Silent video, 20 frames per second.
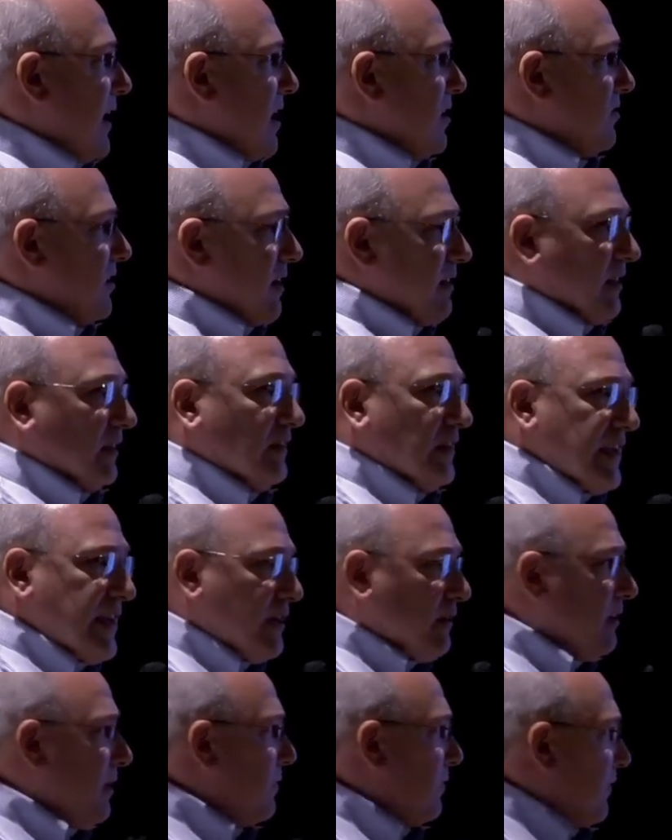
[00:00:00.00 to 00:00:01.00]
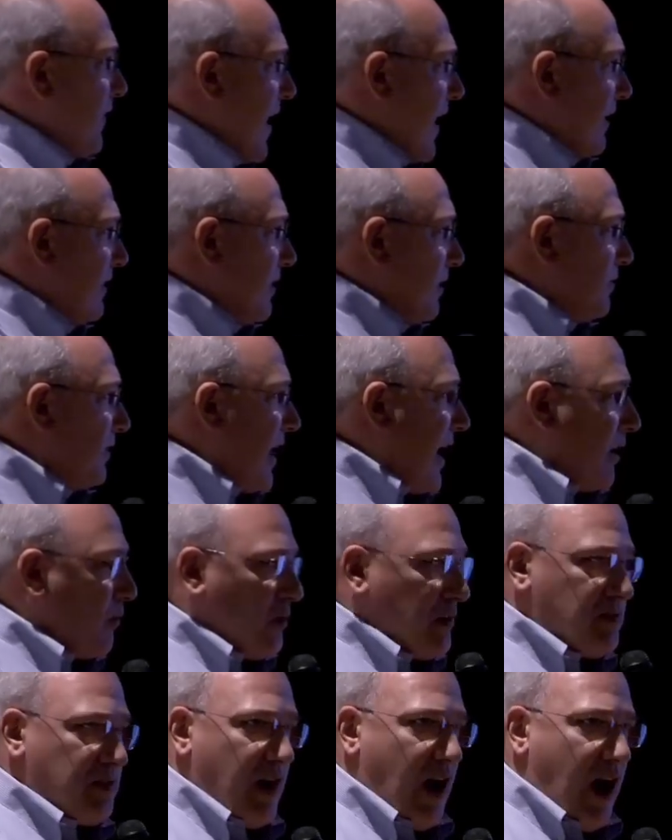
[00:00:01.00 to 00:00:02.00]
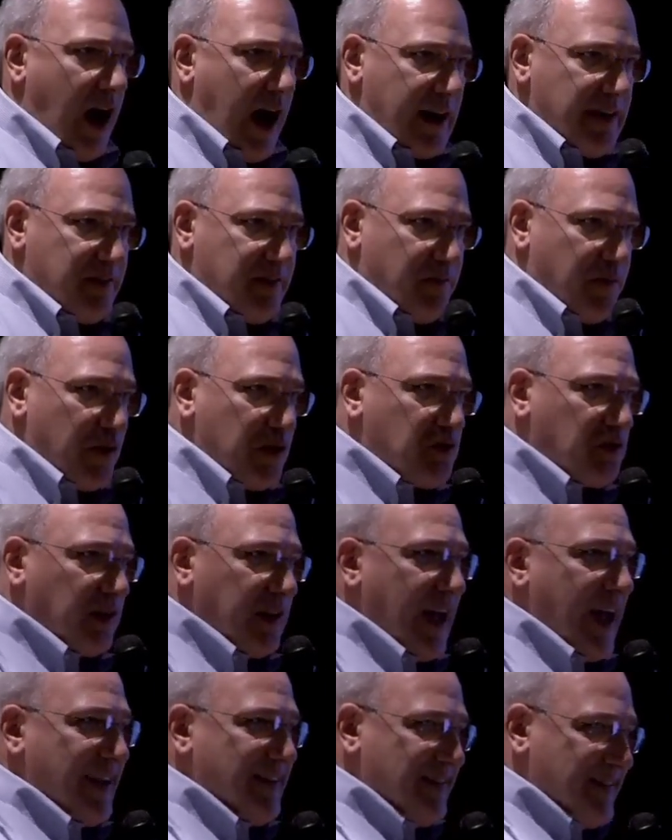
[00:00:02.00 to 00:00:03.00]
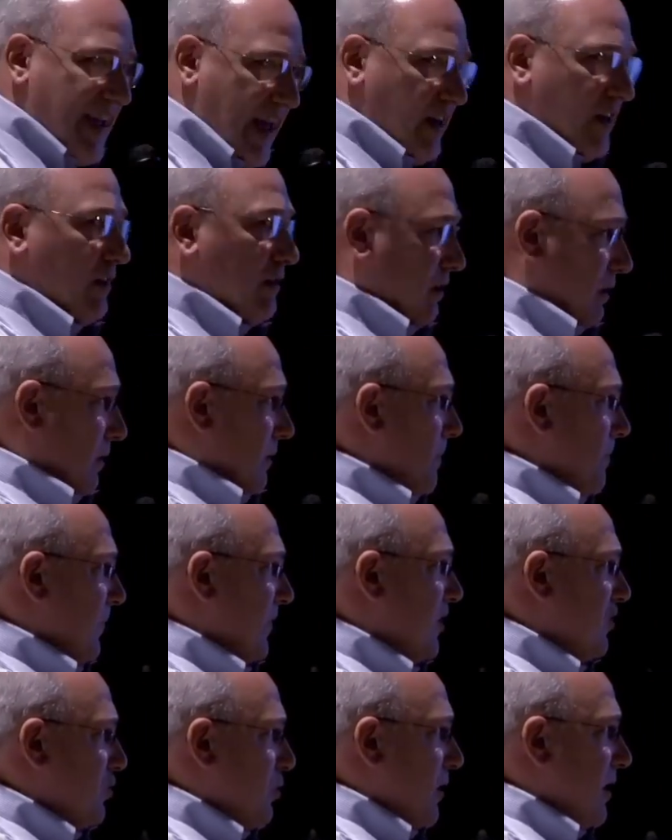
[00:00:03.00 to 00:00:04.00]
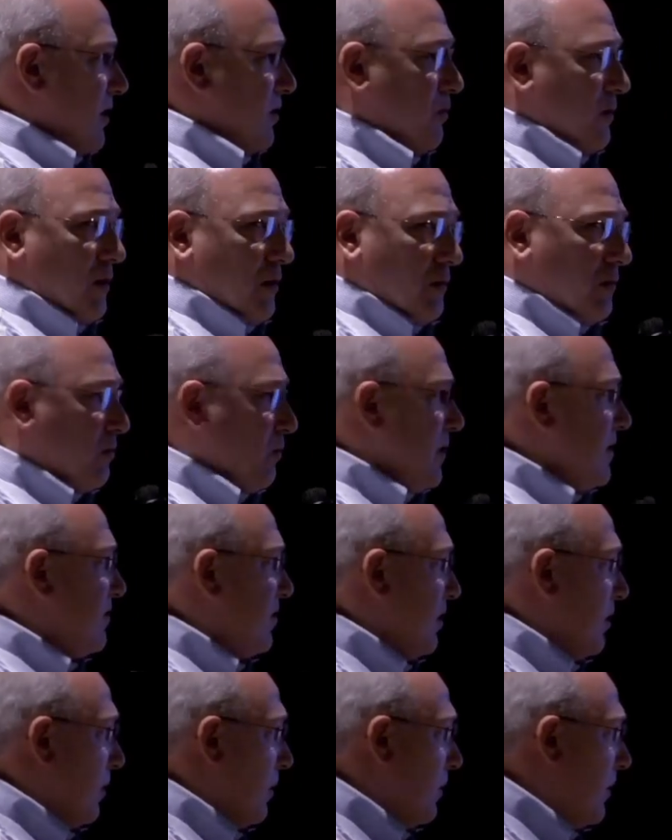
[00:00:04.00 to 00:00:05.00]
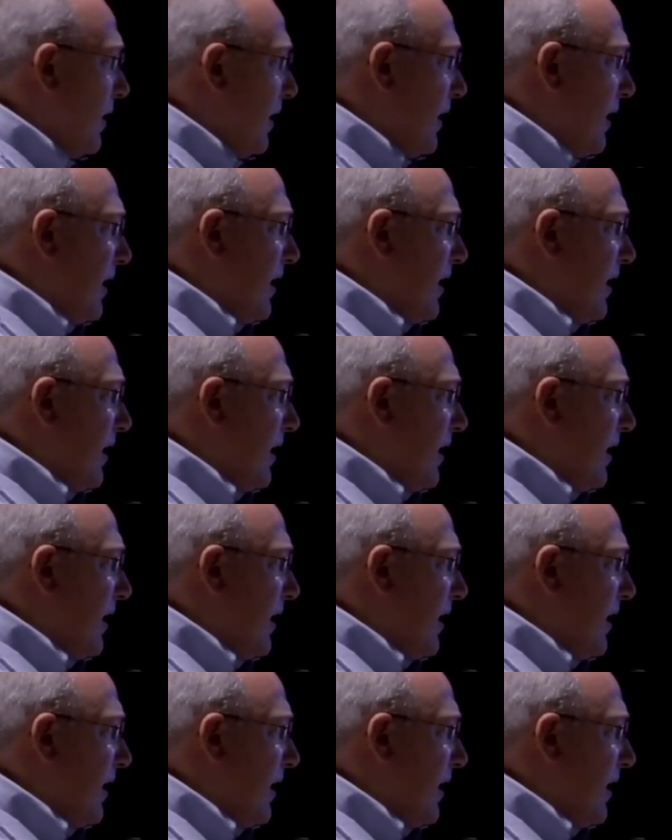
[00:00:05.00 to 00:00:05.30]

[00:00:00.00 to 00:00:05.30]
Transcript: is that the legal effect of language virtually identical to 23032